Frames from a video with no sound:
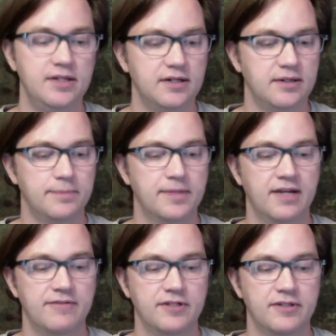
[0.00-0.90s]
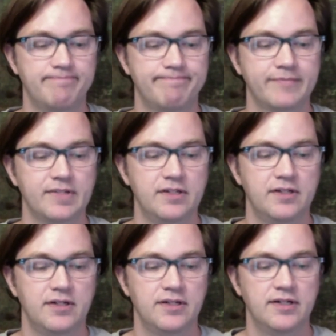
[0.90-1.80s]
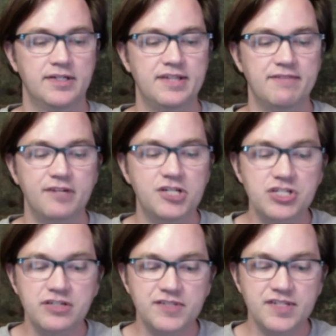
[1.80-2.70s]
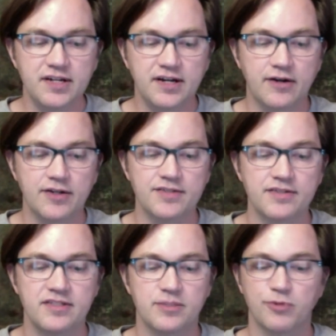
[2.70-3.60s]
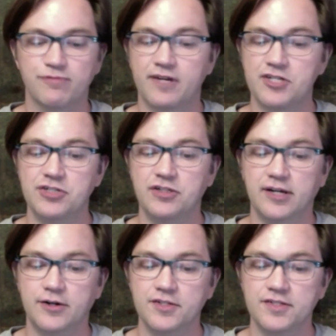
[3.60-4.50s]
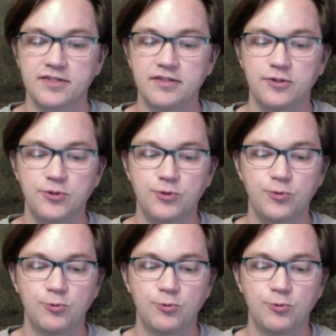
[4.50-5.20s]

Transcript: Um, kind of a, a definition of a scenic artist is a professional artisan who